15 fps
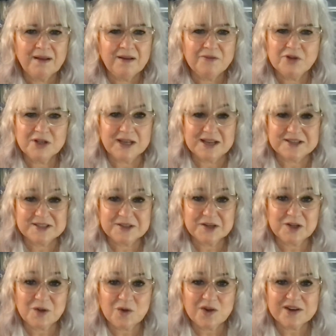If you glance at the
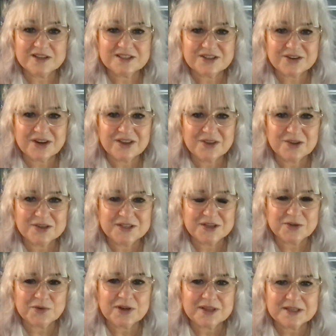clock and it's
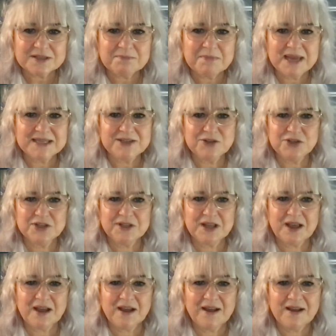3:33, there's a message in
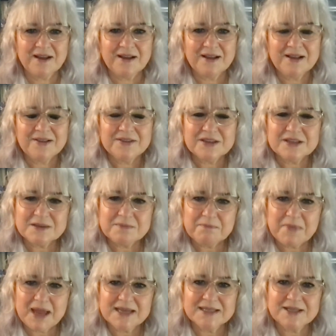that. There's a
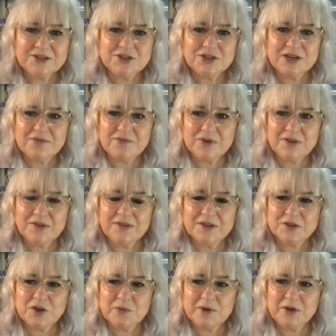message in everything that's
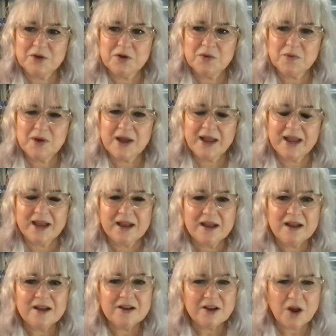coming your way.
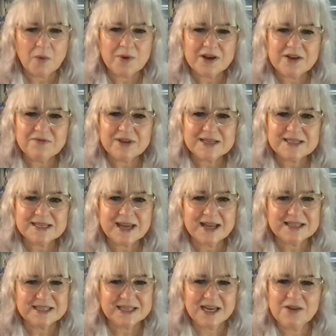Go and
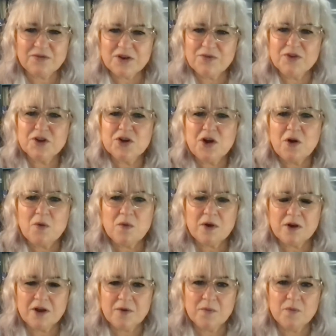investigate it. Even if you're not
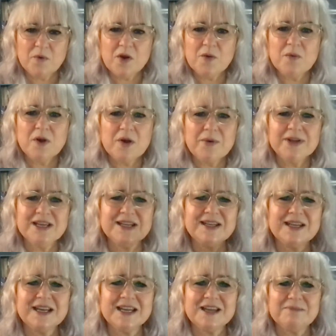woo-woo and you're
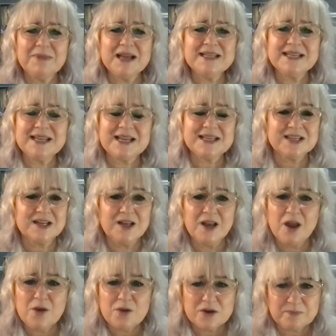thinking, Mandy, that's a
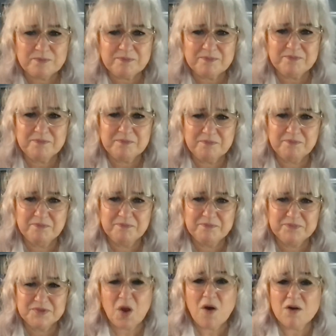load of
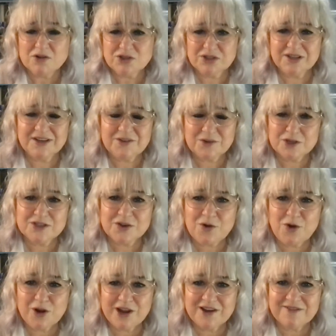tosh that you're
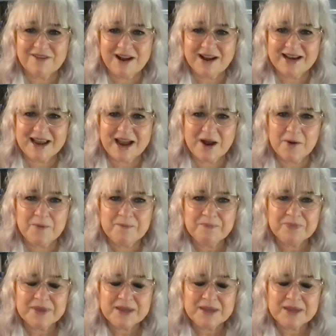talking right now,